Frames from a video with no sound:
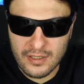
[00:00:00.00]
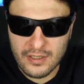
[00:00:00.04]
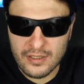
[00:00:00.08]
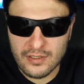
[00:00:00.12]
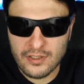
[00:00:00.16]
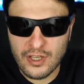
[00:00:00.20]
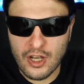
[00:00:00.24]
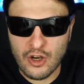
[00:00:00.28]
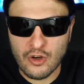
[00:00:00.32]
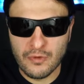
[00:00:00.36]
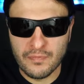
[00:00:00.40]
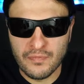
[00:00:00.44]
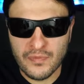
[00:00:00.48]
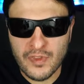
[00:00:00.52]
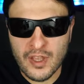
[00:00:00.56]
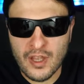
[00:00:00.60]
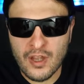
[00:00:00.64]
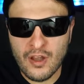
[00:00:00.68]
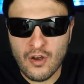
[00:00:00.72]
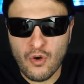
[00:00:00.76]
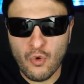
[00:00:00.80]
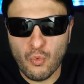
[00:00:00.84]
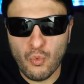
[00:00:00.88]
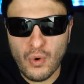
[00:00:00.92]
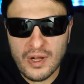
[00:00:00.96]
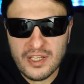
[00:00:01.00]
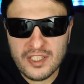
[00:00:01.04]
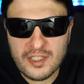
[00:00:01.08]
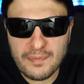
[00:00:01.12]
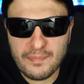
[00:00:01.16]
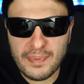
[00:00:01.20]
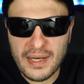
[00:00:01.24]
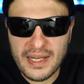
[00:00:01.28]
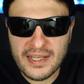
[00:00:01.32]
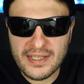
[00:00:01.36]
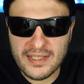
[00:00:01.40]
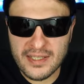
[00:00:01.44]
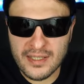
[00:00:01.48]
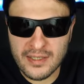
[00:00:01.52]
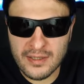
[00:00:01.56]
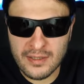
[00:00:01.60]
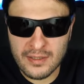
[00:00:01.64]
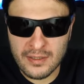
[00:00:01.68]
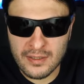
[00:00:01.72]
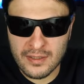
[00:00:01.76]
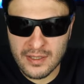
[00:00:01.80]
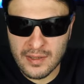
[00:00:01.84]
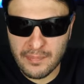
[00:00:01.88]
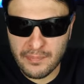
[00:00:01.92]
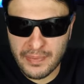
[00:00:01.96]
So, once
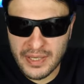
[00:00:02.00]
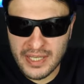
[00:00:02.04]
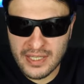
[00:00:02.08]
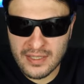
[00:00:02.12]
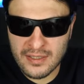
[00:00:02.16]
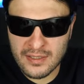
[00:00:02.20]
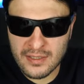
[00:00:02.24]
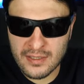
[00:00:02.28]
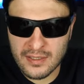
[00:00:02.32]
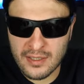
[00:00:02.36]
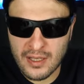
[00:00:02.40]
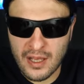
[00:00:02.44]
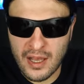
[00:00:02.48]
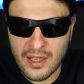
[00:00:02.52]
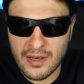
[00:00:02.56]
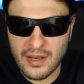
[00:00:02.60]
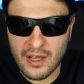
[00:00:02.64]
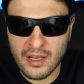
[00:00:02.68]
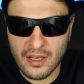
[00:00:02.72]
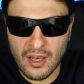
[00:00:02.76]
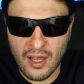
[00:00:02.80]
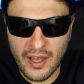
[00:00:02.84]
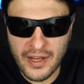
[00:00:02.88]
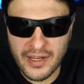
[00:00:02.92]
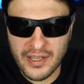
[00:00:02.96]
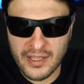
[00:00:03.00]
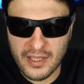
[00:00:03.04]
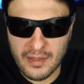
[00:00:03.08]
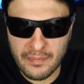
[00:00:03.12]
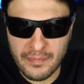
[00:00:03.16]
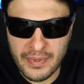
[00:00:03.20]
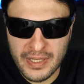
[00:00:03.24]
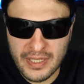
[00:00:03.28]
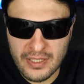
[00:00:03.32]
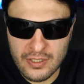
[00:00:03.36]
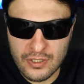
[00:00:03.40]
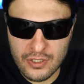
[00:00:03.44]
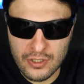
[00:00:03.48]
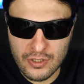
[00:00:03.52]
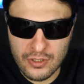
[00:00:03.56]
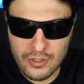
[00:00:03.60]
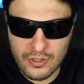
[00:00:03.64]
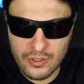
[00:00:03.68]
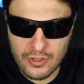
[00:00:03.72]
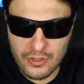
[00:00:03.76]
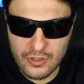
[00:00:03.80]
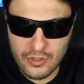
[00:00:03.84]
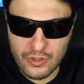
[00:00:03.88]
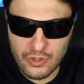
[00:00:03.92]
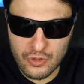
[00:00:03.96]
placing the pins and aligning the pins,
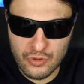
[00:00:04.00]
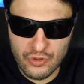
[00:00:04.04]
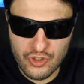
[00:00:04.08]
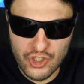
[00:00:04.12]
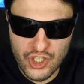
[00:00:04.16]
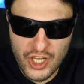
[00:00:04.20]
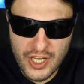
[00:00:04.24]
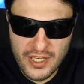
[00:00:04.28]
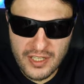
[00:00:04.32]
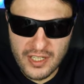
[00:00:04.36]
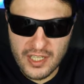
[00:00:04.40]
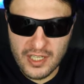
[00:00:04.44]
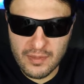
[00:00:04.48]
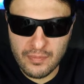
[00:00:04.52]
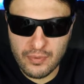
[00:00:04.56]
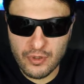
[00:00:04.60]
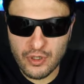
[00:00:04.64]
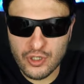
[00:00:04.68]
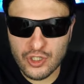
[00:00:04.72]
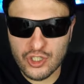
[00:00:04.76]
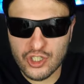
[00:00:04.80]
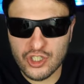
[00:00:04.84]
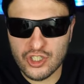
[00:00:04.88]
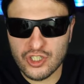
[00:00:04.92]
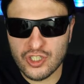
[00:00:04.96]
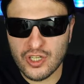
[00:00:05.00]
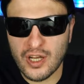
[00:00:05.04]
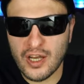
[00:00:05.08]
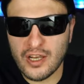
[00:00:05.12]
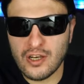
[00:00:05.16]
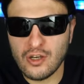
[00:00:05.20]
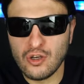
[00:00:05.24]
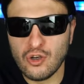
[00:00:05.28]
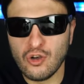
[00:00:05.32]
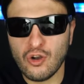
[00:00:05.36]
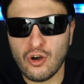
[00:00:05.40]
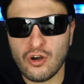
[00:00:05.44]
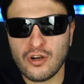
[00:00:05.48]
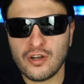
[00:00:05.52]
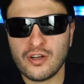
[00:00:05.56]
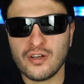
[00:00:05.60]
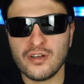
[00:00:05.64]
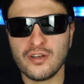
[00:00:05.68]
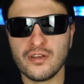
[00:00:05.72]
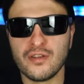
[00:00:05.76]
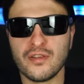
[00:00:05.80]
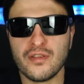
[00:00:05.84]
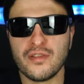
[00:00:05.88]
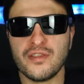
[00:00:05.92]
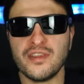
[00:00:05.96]
you gently push and lock
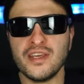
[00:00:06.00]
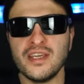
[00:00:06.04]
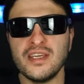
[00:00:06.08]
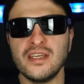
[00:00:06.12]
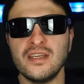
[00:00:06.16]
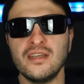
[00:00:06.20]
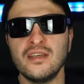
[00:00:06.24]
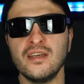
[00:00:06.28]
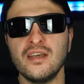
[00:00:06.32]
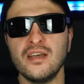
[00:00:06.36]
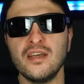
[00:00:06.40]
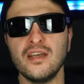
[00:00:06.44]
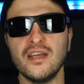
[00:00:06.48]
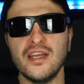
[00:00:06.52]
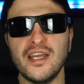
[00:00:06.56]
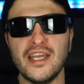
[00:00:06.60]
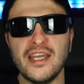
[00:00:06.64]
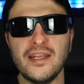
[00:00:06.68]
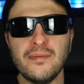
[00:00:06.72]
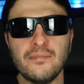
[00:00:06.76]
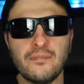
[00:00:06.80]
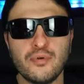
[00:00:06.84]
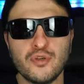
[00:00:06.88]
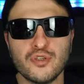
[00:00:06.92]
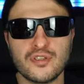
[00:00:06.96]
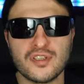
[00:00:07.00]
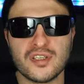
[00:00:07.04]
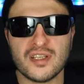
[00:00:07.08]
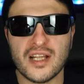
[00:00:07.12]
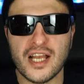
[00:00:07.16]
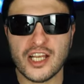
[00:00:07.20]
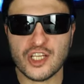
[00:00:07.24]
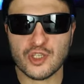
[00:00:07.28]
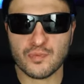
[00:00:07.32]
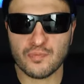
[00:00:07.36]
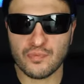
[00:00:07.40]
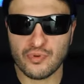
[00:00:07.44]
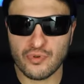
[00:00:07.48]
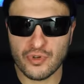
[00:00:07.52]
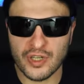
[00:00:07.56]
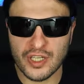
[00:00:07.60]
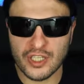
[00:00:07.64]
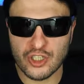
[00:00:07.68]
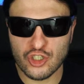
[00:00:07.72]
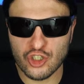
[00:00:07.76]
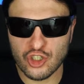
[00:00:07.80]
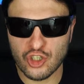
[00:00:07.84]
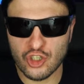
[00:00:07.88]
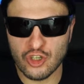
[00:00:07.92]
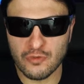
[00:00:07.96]
the input slash pre
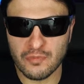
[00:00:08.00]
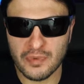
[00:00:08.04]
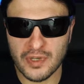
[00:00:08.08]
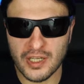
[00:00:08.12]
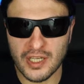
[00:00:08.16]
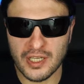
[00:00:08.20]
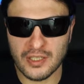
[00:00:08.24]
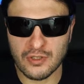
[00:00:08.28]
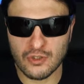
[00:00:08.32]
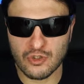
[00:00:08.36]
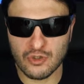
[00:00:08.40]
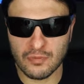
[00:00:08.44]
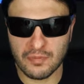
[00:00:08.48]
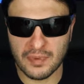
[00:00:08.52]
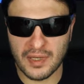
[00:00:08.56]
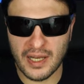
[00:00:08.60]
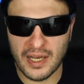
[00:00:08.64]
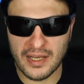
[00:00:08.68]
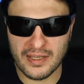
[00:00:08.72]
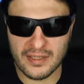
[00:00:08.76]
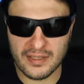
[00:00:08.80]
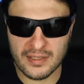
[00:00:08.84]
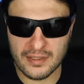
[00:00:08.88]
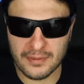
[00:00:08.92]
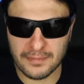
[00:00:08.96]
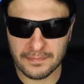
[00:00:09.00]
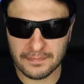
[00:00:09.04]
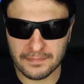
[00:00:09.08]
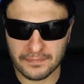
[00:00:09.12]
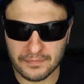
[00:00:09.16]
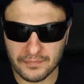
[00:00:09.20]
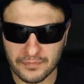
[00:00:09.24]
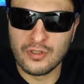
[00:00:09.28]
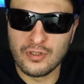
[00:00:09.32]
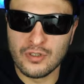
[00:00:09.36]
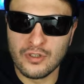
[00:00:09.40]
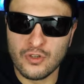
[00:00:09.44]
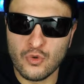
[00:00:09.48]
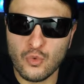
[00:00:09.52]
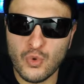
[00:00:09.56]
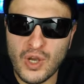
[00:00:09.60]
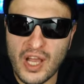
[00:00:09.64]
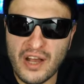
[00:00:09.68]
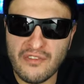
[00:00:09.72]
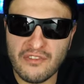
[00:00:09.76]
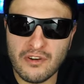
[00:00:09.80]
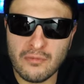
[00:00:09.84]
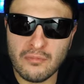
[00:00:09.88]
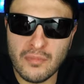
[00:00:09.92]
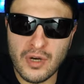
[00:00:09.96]
tube into place. We
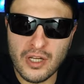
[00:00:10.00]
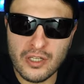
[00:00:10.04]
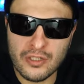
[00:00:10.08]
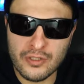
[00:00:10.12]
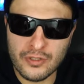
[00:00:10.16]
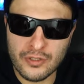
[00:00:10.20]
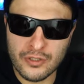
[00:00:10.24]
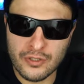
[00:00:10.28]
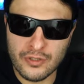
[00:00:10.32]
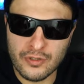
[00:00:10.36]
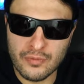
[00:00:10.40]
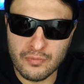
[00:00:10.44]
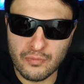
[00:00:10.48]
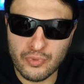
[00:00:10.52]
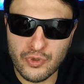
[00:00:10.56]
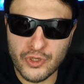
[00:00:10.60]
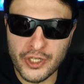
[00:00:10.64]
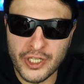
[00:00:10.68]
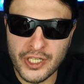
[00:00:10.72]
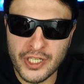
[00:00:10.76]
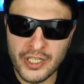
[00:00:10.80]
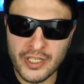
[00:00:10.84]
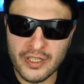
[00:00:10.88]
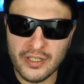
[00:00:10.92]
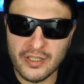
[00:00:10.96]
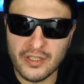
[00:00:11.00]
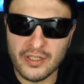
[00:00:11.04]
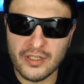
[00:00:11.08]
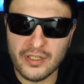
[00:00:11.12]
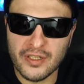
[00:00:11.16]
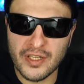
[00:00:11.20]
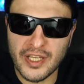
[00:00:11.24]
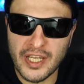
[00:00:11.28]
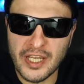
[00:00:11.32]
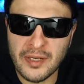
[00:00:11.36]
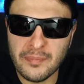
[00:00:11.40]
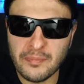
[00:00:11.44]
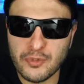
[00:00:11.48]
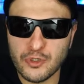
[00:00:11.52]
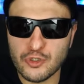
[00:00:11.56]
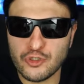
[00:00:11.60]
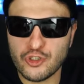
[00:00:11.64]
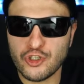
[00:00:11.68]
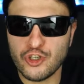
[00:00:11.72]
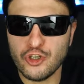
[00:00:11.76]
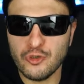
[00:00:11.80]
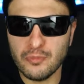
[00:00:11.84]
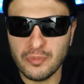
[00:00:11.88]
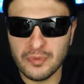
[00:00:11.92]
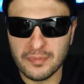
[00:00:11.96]
have a mullered pre input
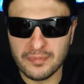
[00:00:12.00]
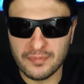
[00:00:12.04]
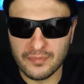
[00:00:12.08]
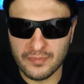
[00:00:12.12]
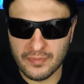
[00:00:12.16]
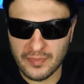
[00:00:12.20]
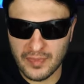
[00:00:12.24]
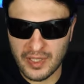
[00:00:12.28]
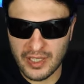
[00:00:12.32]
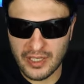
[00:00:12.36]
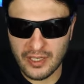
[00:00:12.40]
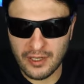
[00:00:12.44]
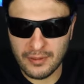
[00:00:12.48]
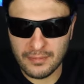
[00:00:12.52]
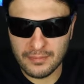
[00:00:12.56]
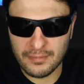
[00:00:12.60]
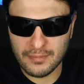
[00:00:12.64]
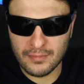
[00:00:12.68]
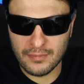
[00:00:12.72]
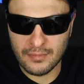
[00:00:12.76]
tube here,